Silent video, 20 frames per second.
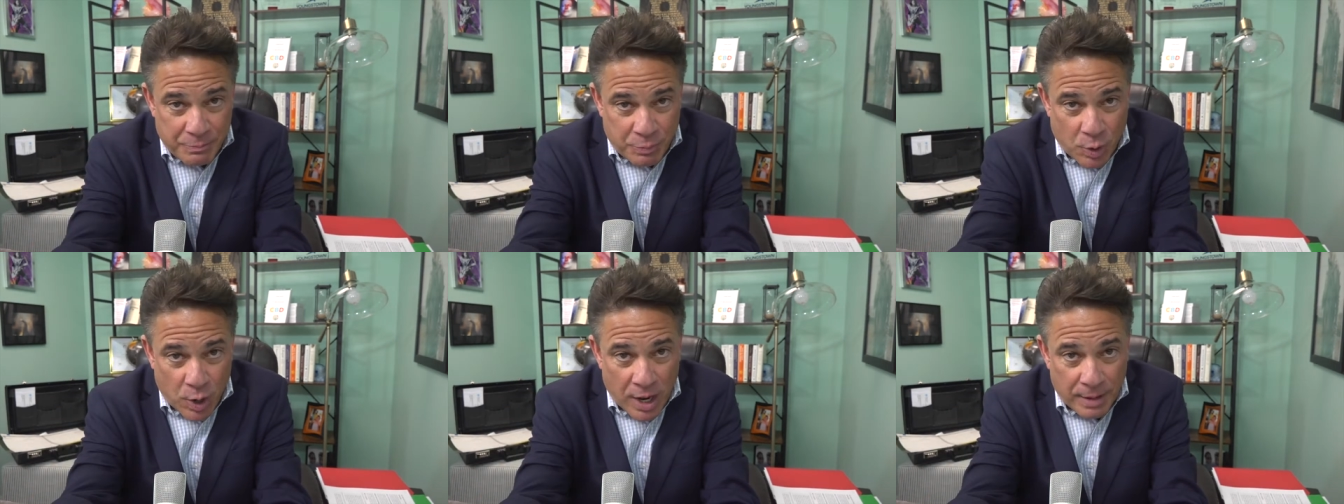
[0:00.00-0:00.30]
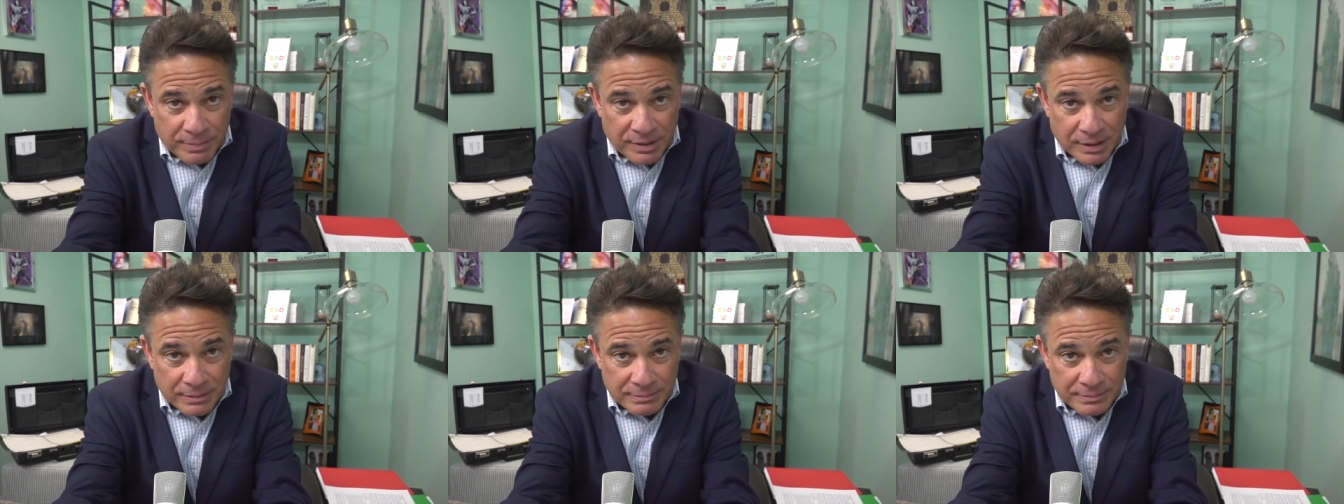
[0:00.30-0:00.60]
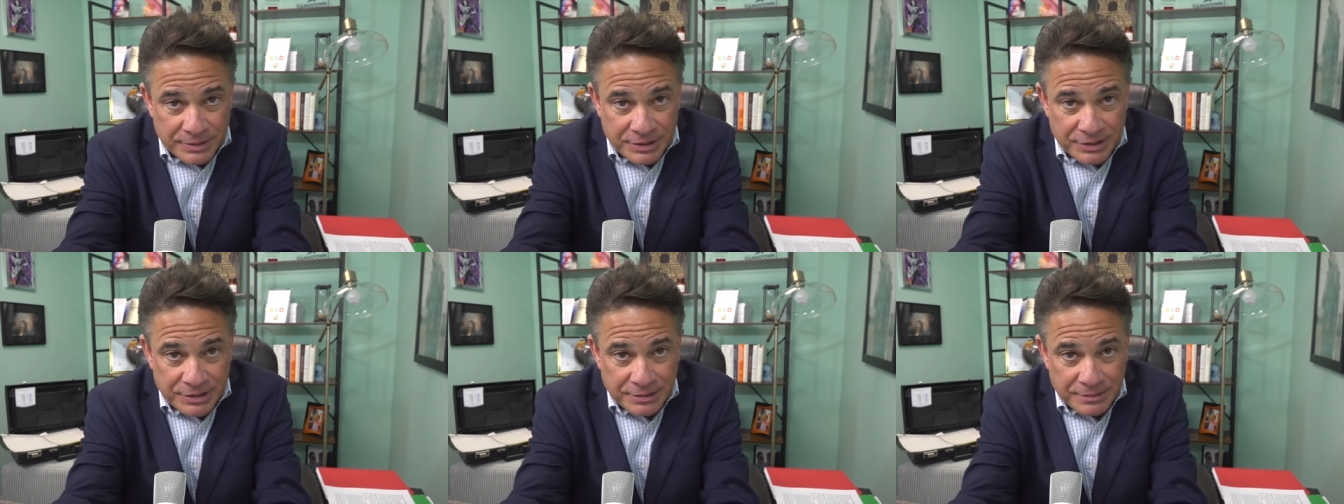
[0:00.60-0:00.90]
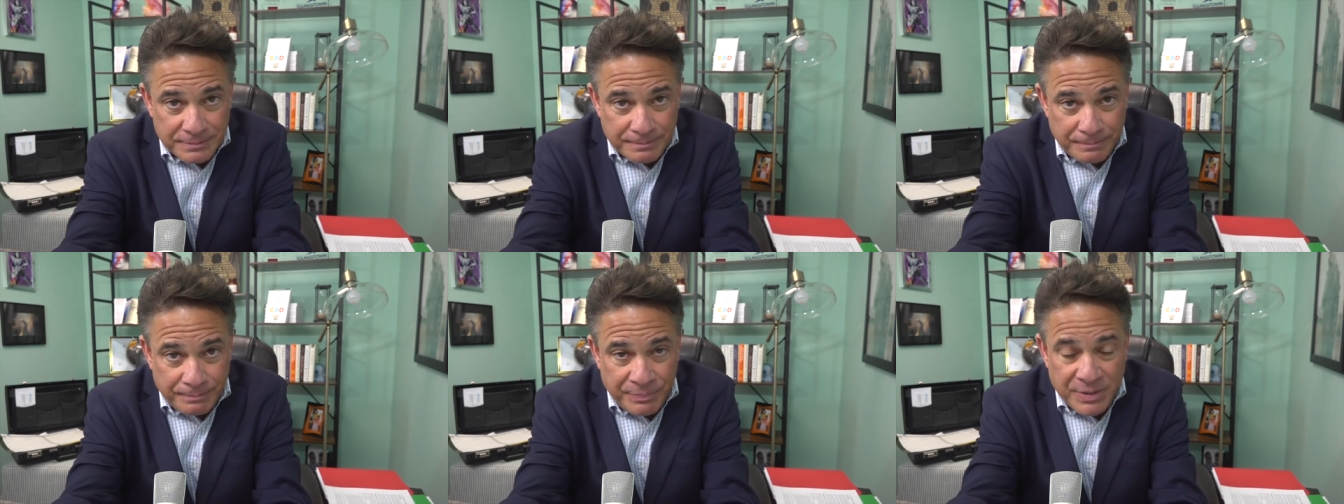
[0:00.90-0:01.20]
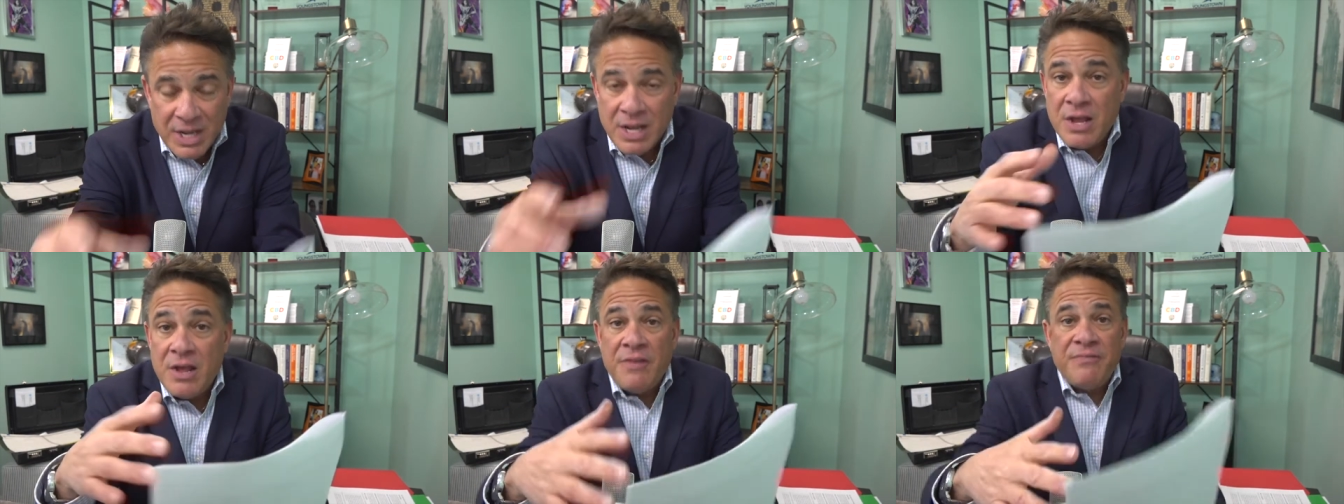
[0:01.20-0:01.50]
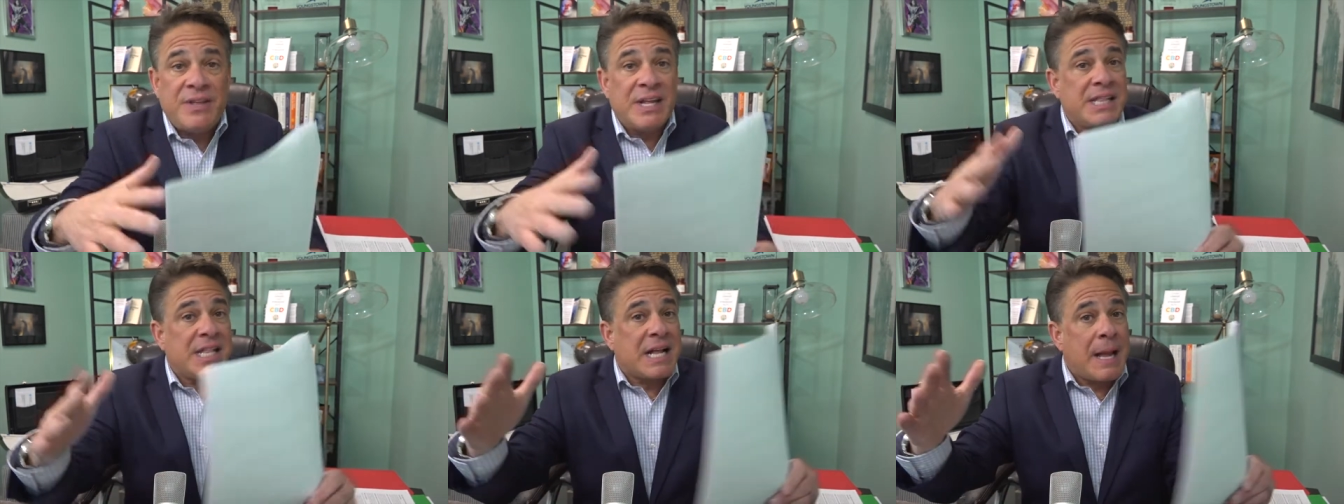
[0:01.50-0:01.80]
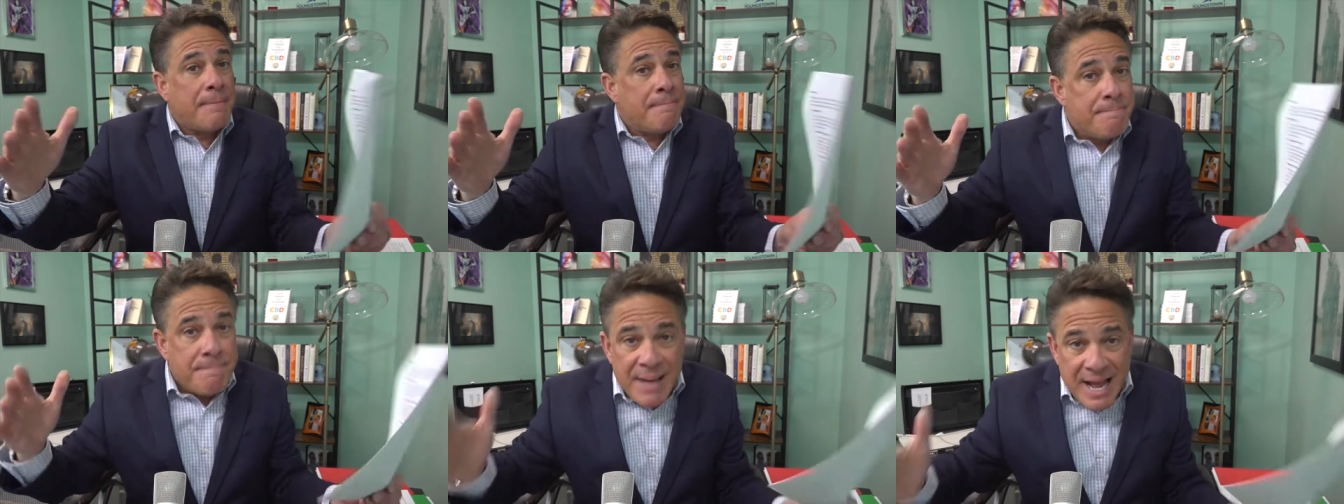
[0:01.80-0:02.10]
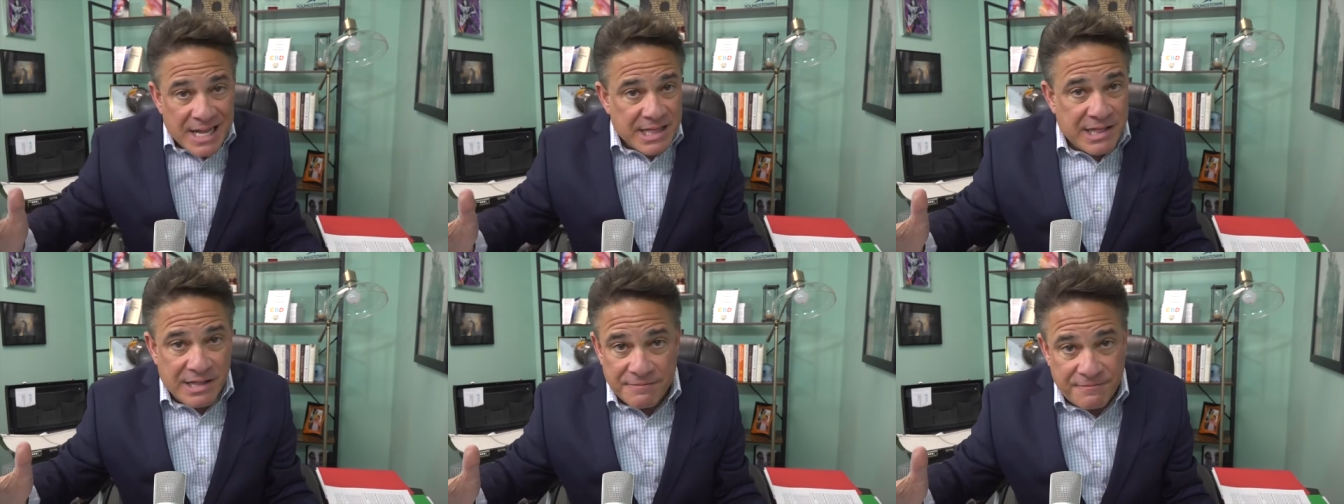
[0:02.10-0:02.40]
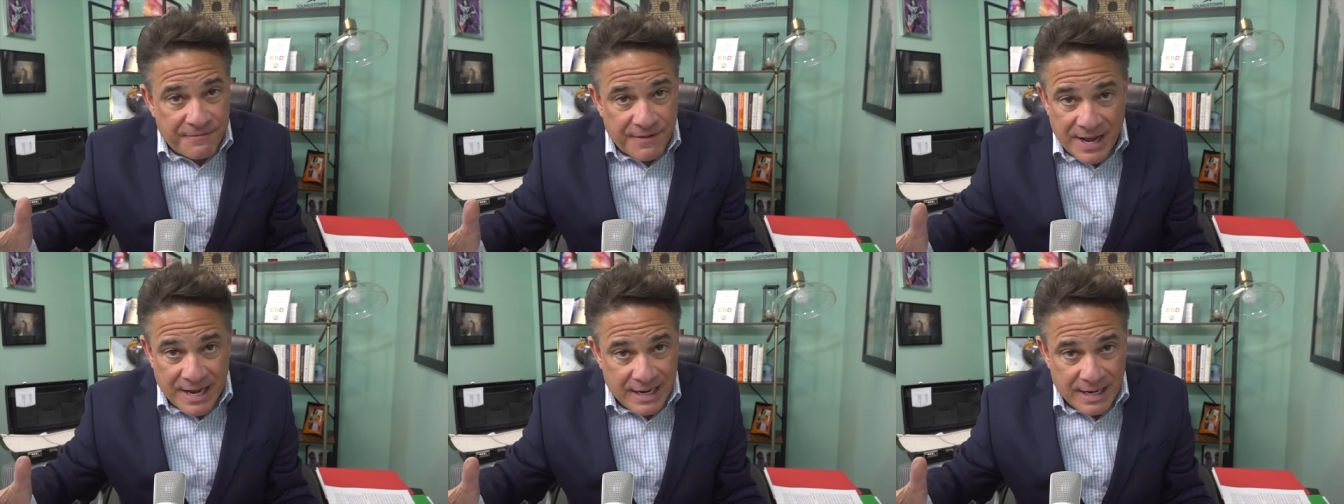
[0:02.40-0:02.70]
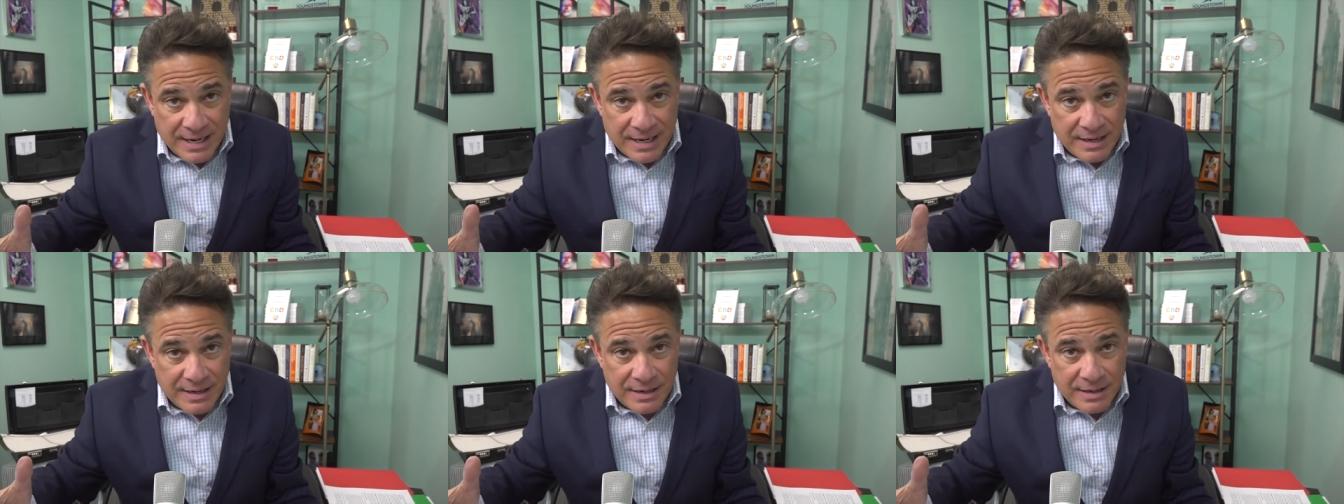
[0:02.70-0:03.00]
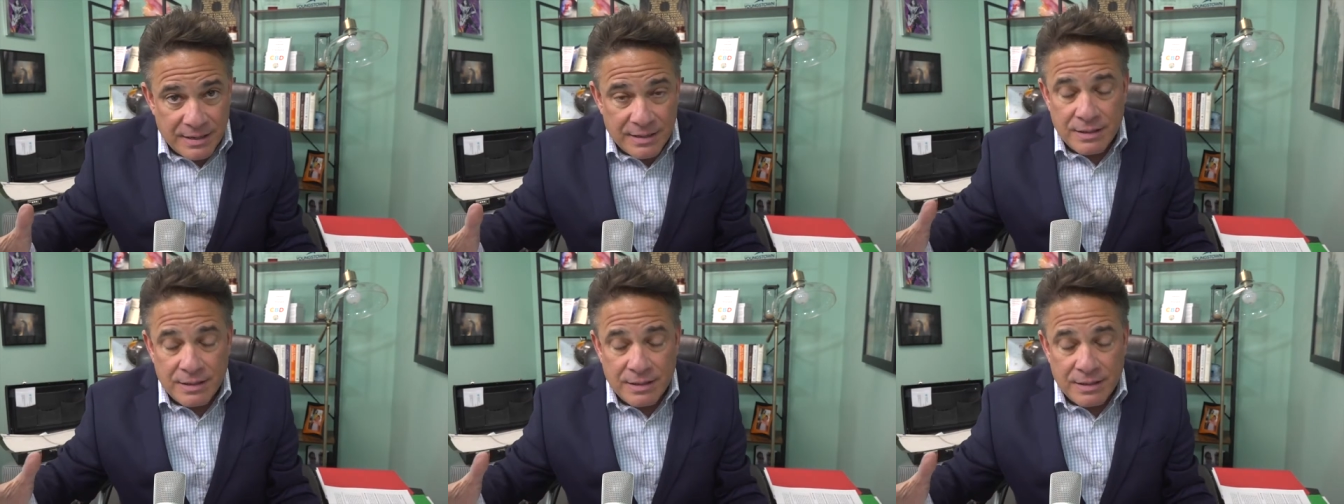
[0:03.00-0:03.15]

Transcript: problems. That's like a massive finding.